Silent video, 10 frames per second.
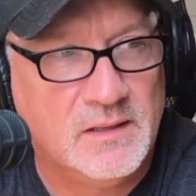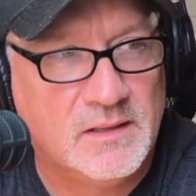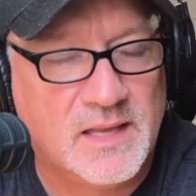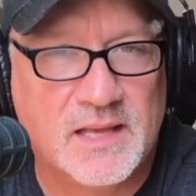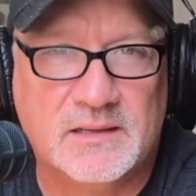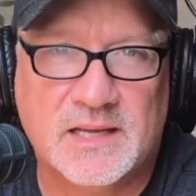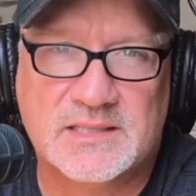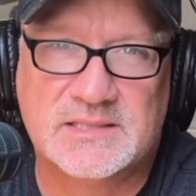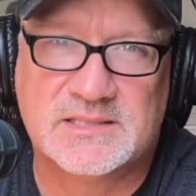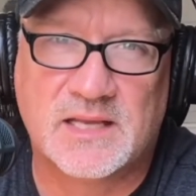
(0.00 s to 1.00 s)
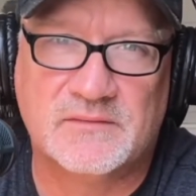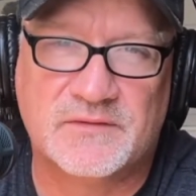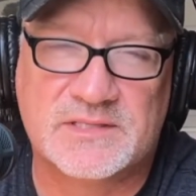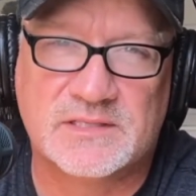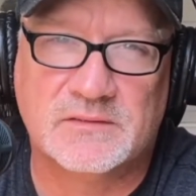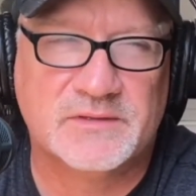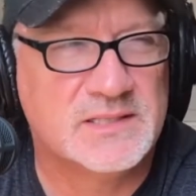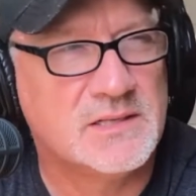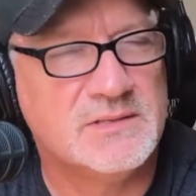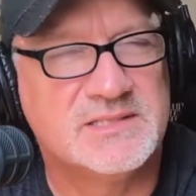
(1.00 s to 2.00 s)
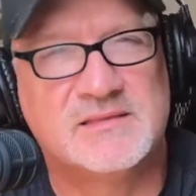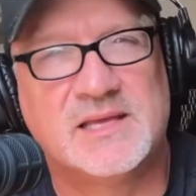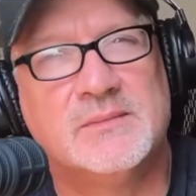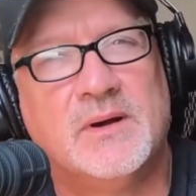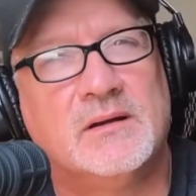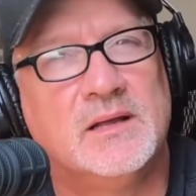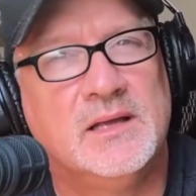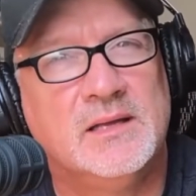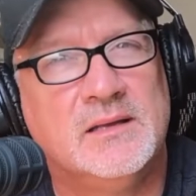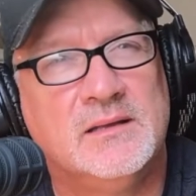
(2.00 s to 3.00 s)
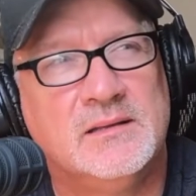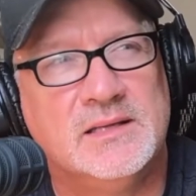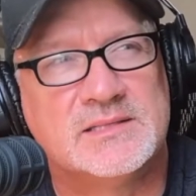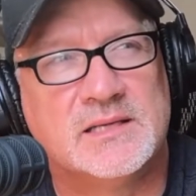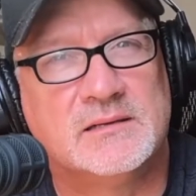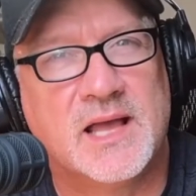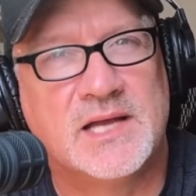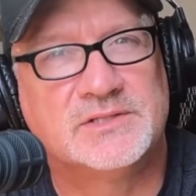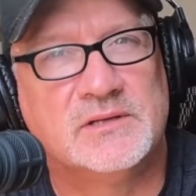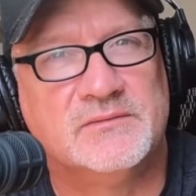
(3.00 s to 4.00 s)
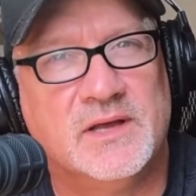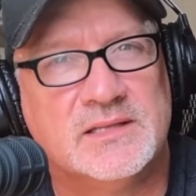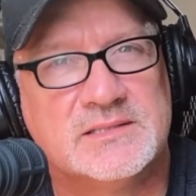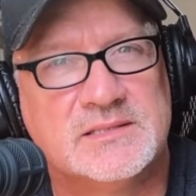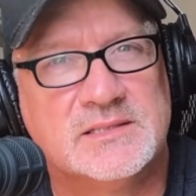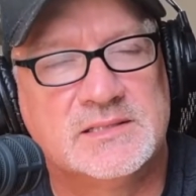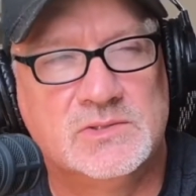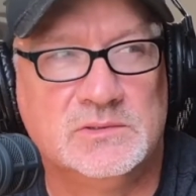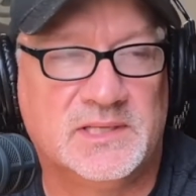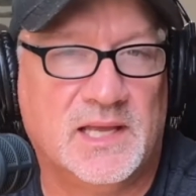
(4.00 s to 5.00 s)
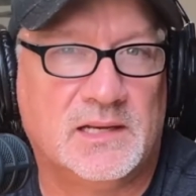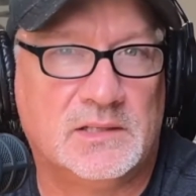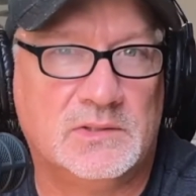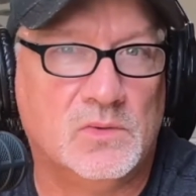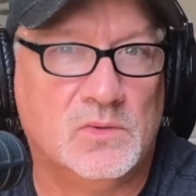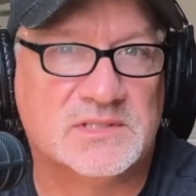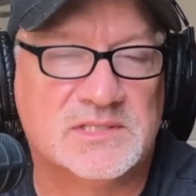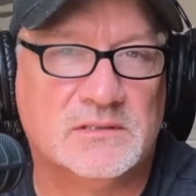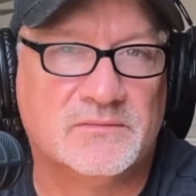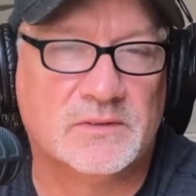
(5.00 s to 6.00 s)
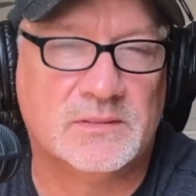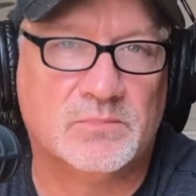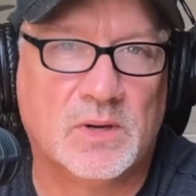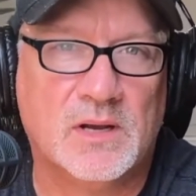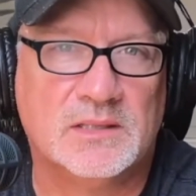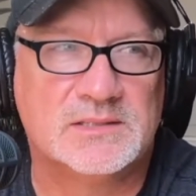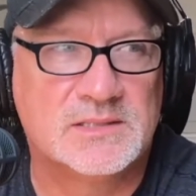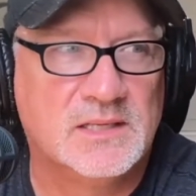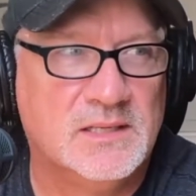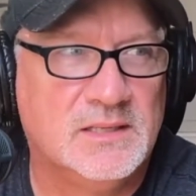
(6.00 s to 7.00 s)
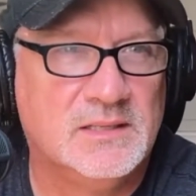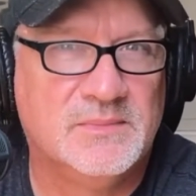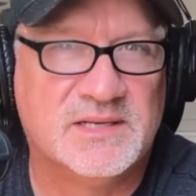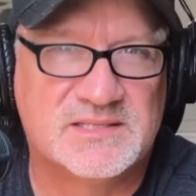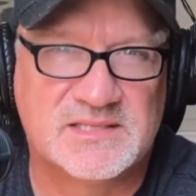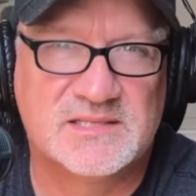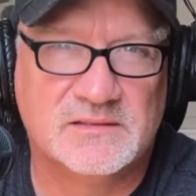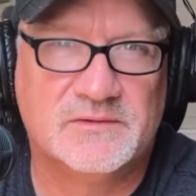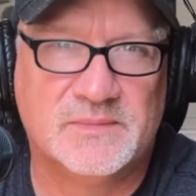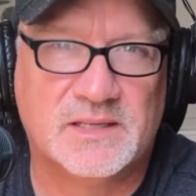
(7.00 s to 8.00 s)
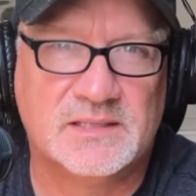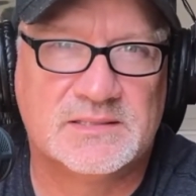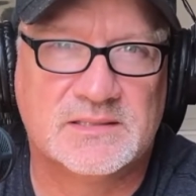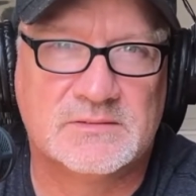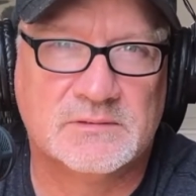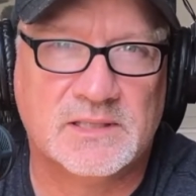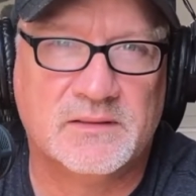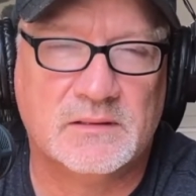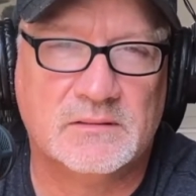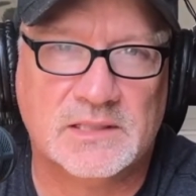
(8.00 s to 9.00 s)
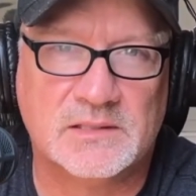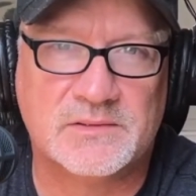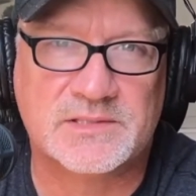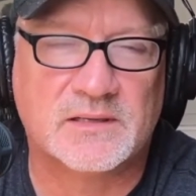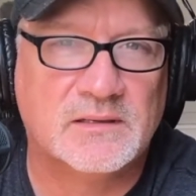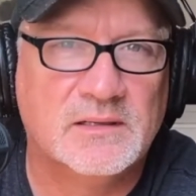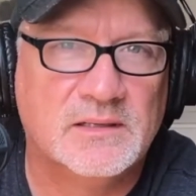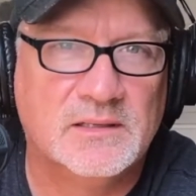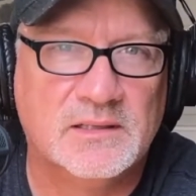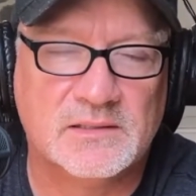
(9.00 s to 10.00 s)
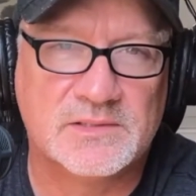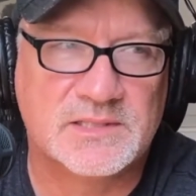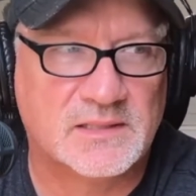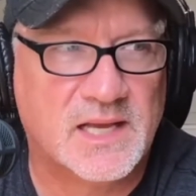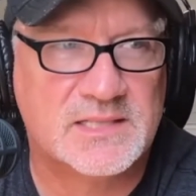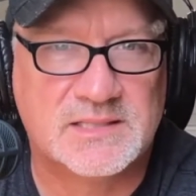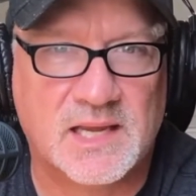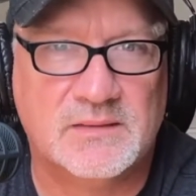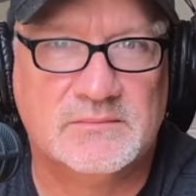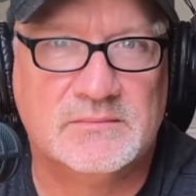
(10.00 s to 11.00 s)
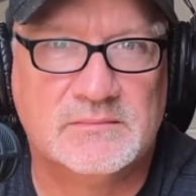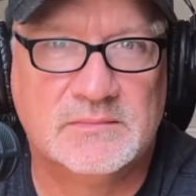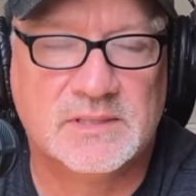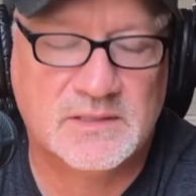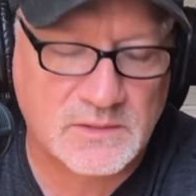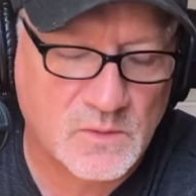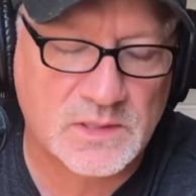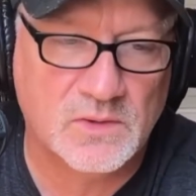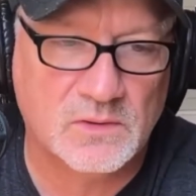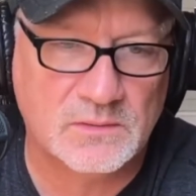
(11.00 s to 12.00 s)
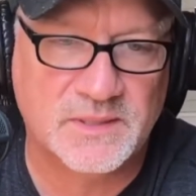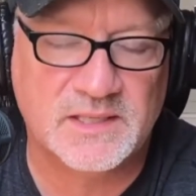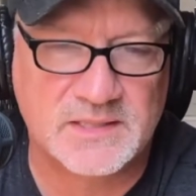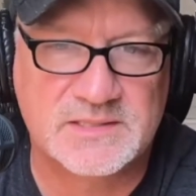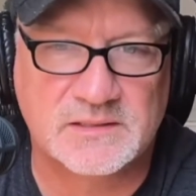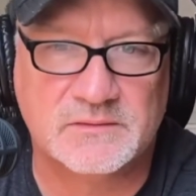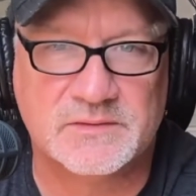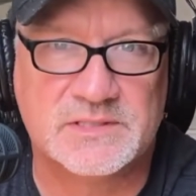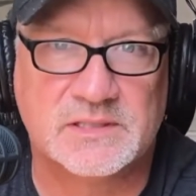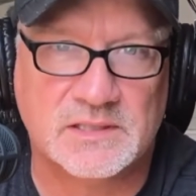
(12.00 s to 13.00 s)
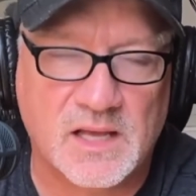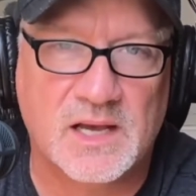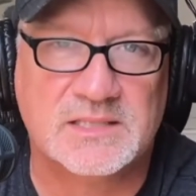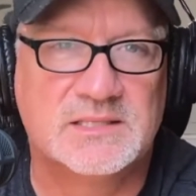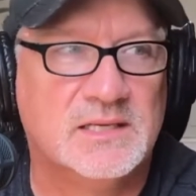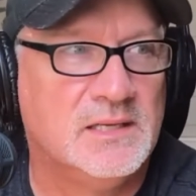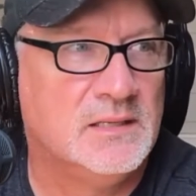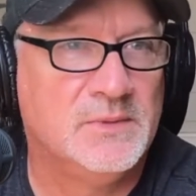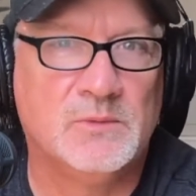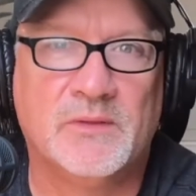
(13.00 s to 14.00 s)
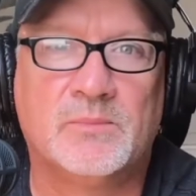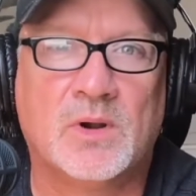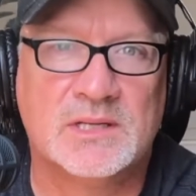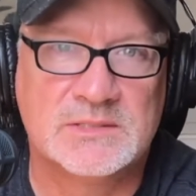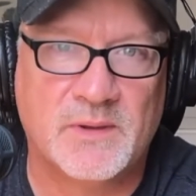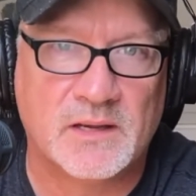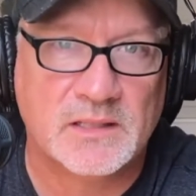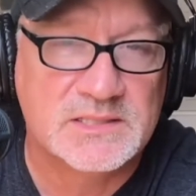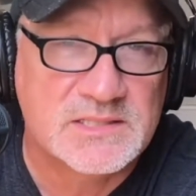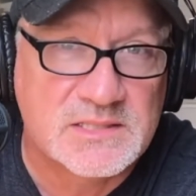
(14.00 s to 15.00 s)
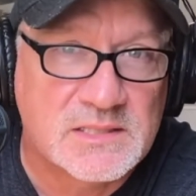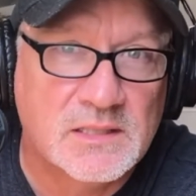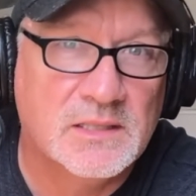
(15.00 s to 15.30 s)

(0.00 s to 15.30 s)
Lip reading: Canada has to settle for silver. That's always the thing about these international events. It's cool to get a gold, silver, and bronze, but it's the silver medalist that's really the only loser. You lose your last game. You could have won gold, but you get silver, so you lost. Meanwhile, the bronze medalists,